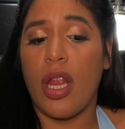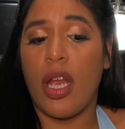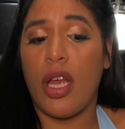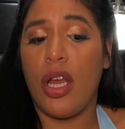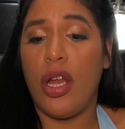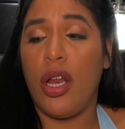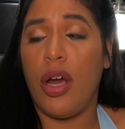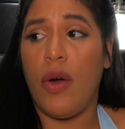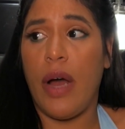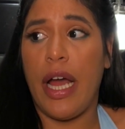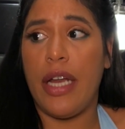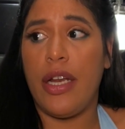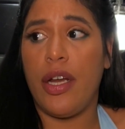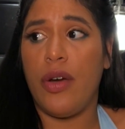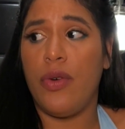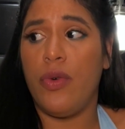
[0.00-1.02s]
you know, I
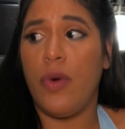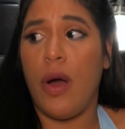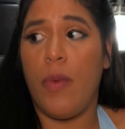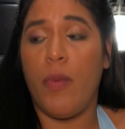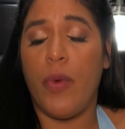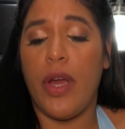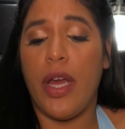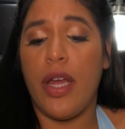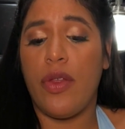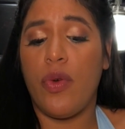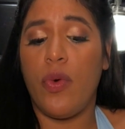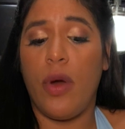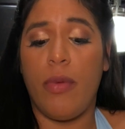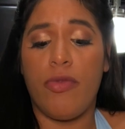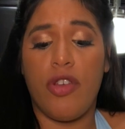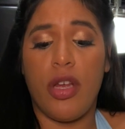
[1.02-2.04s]
know who I'm with, who
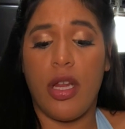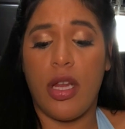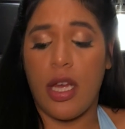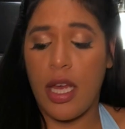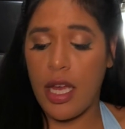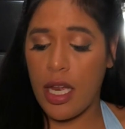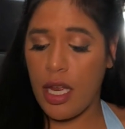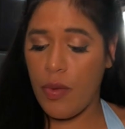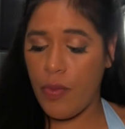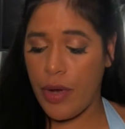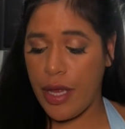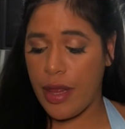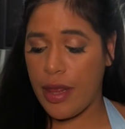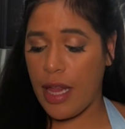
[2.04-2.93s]
I'm kicking it with.